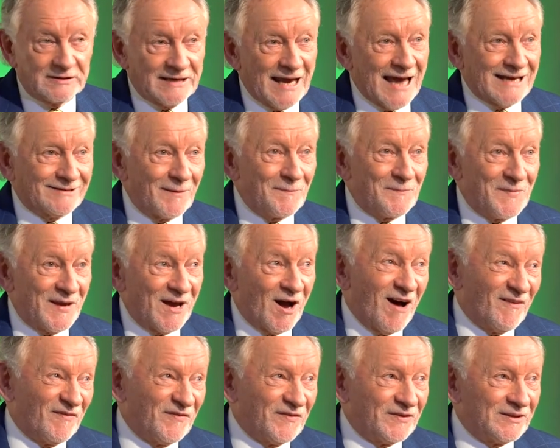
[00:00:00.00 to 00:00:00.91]
yeah, you're be
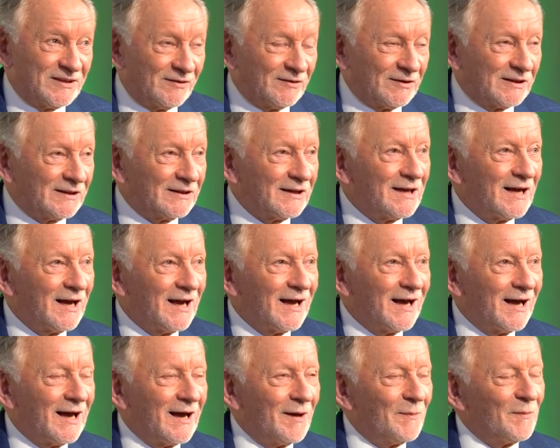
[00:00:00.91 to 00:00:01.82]
off. No.
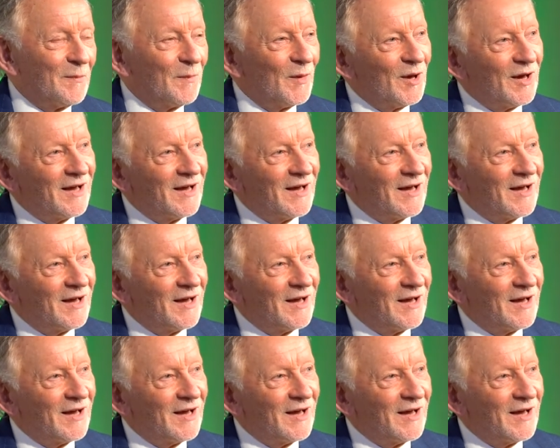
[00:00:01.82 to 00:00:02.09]
Um,